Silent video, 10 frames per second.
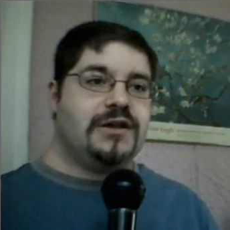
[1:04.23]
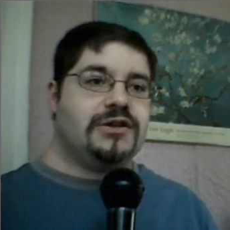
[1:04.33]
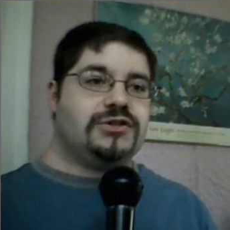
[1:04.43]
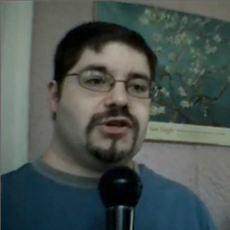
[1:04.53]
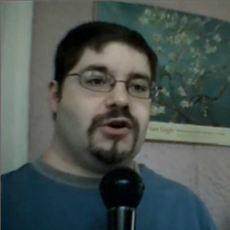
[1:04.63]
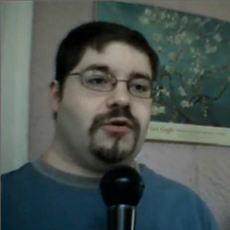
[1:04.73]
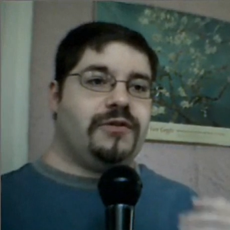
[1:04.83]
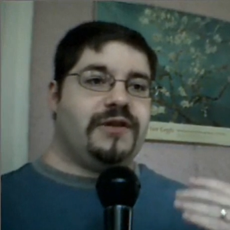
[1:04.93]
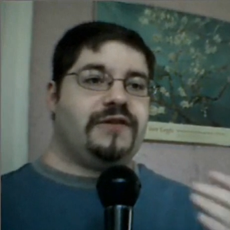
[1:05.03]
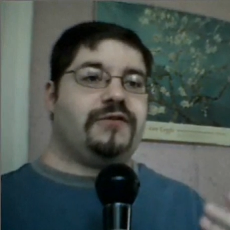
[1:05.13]
So
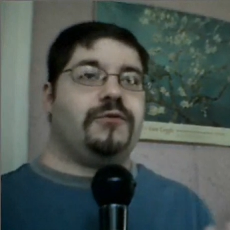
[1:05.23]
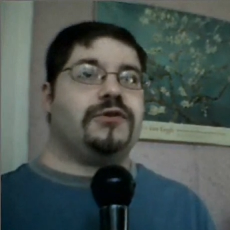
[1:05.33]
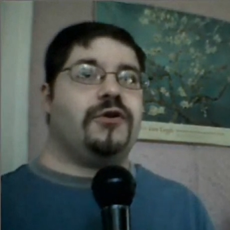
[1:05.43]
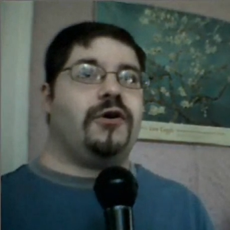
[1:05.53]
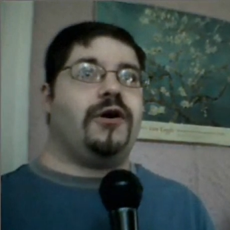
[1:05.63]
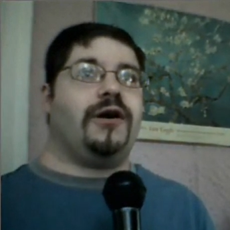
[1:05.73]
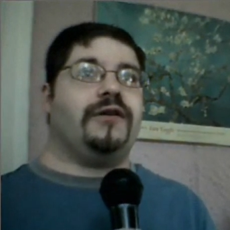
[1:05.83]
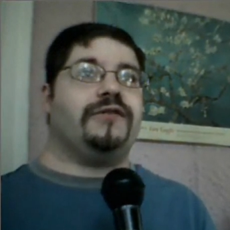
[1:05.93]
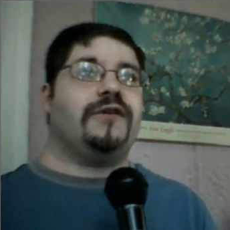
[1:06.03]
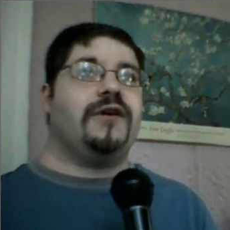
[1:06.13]
this would
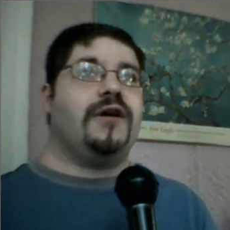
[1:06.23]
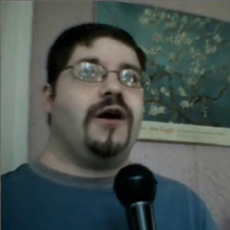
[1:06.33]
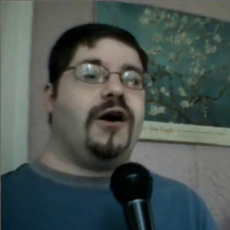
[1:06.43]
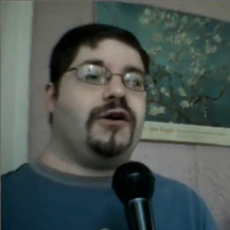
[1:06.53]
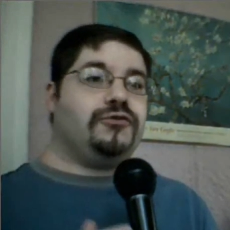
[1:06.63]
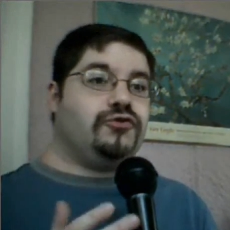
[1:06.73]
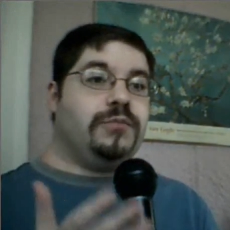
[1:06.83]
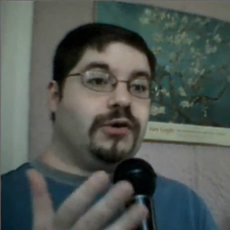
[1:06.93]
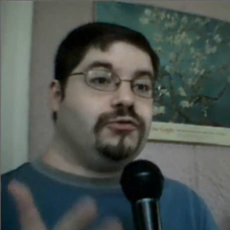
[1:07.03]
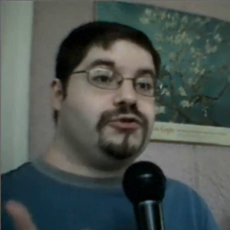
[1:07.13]
cause a uh,
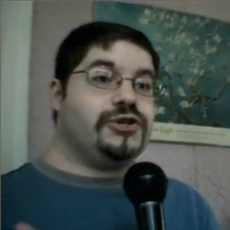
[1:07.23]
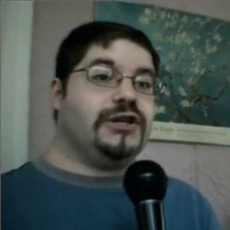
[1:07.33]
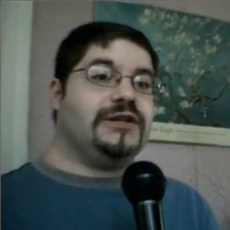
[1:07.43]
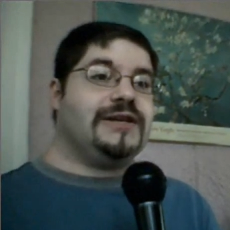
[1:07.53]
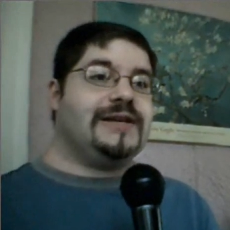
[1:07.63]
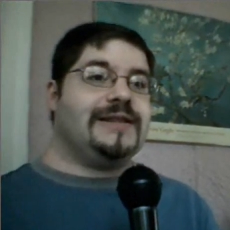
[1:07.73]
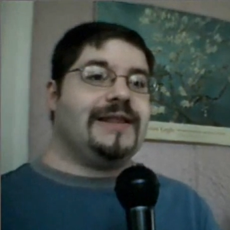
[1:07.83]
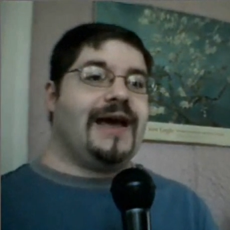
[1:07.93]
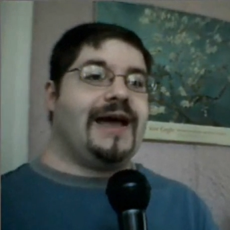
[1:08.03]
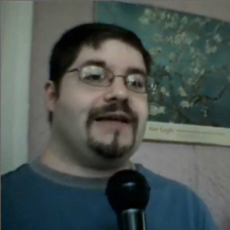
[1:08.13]
tubeolution in
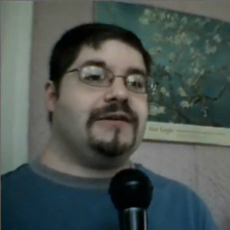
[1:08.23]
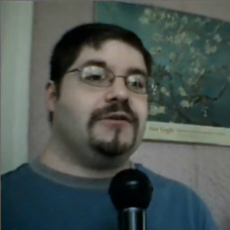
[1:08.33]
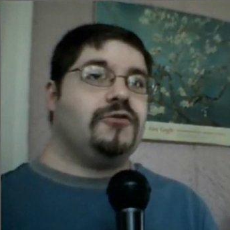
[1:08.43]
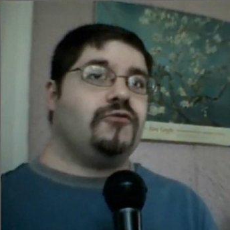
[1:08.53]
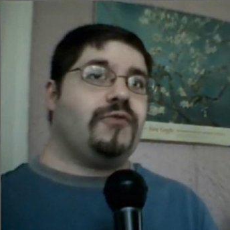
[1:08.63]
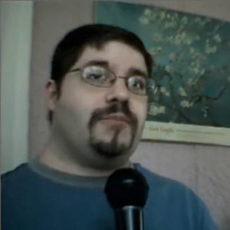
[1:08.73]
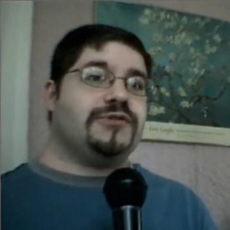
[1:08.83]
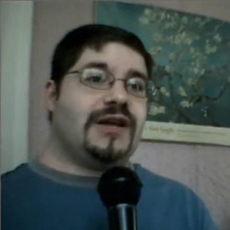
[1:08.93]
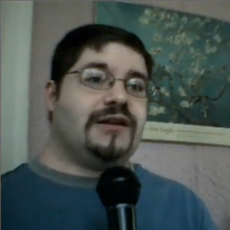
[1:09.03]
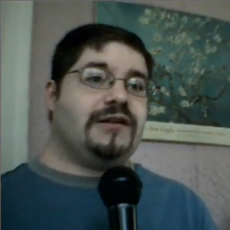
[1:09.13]
that
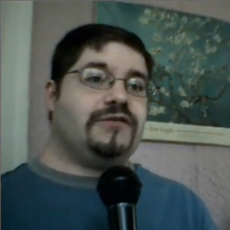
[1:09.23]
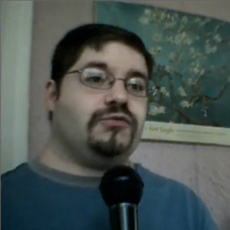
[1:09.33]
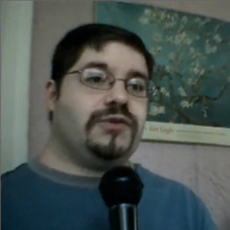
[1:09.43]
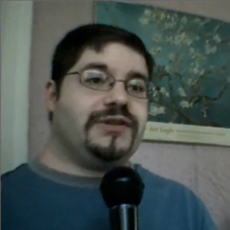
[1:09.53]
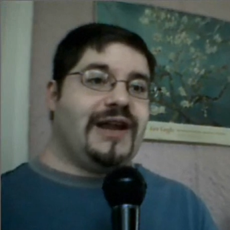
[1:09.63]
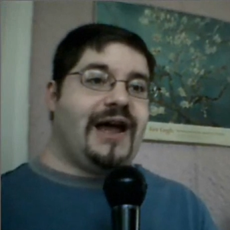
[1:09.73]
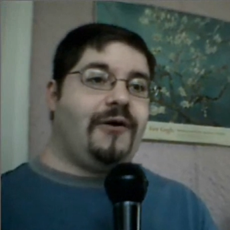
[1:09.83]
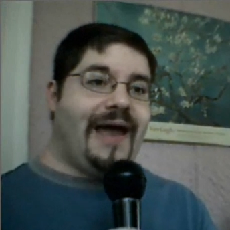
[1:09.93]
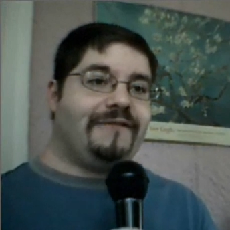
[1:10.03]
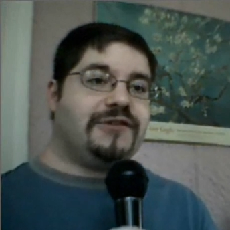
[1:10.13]
representatives would
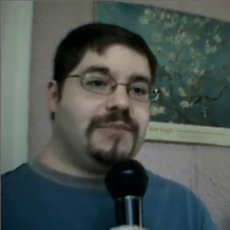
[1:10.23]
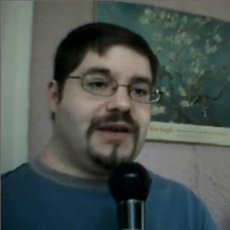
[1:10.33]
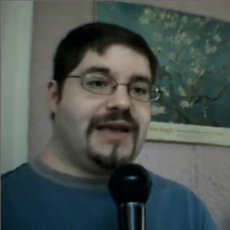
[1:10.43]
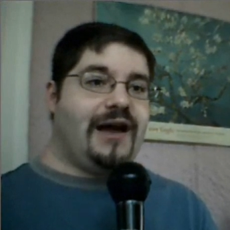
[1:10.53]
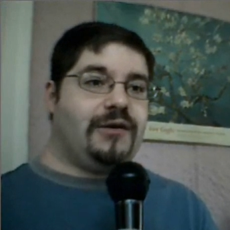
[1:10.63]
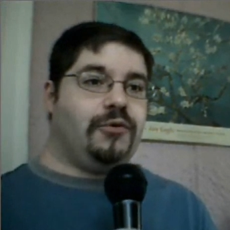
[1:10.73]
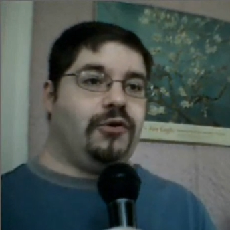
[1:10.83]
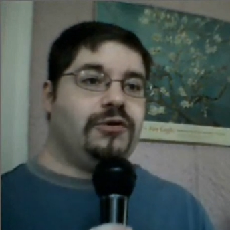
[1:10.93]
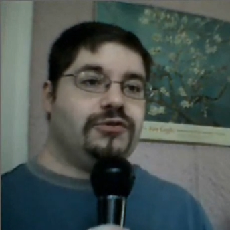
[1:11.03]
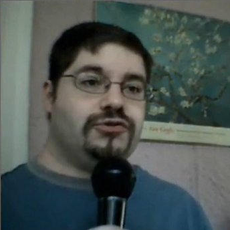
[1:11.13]
now have to be
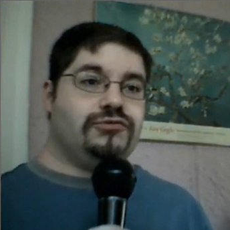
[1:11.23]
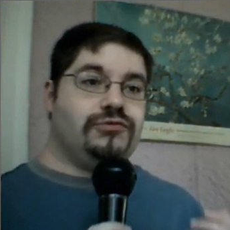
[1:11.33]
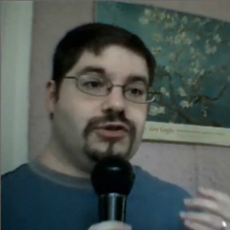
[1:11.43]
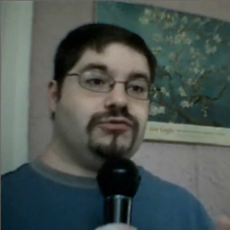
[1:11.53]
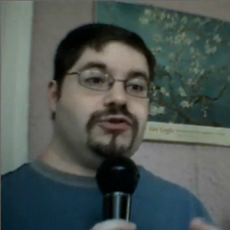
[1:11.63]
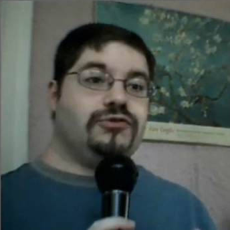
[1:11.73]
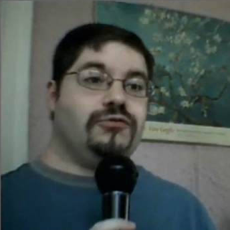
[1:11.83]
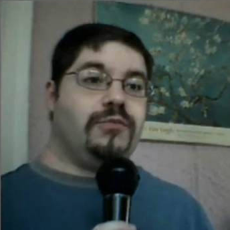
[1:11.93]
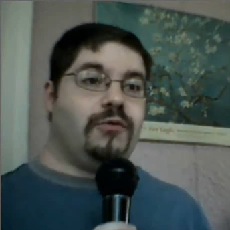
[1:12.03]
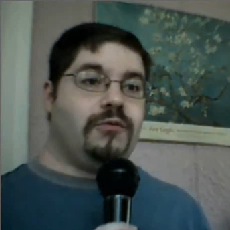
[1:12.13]
accountable to
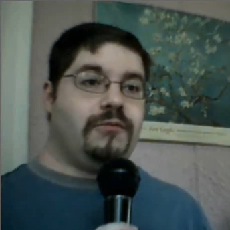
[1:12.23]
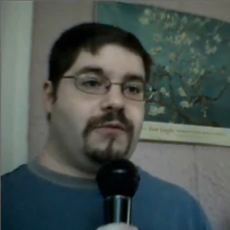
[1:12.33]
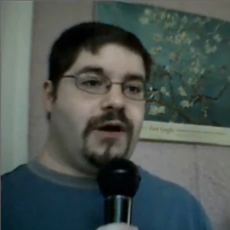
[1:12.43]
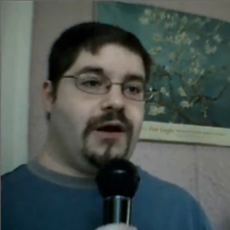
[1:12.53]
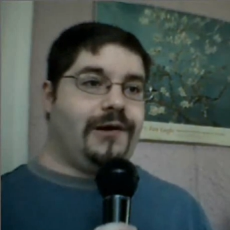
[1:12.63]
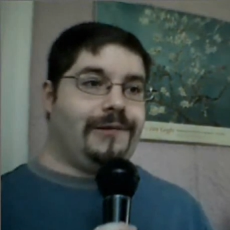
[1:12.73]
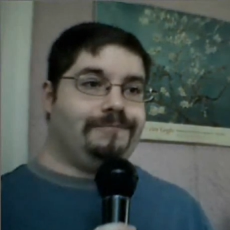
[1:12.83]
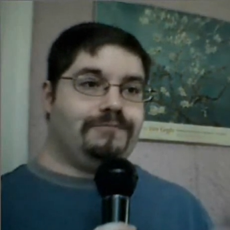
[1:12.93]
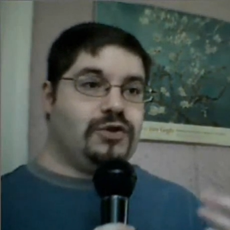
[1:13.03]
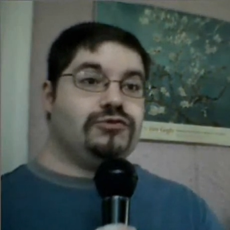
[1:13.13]
YouTube
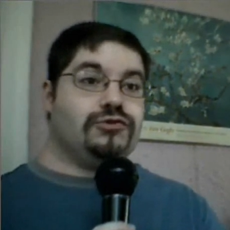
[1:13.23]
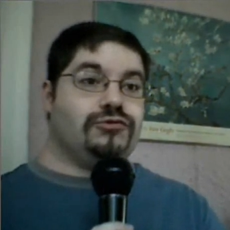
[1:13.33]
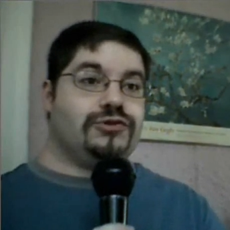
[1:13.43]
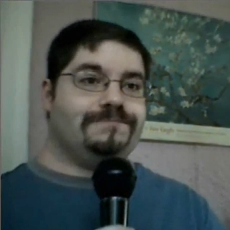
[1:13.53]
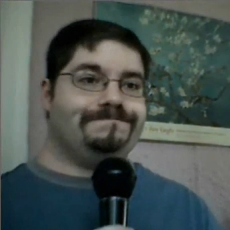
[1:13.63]
um, users.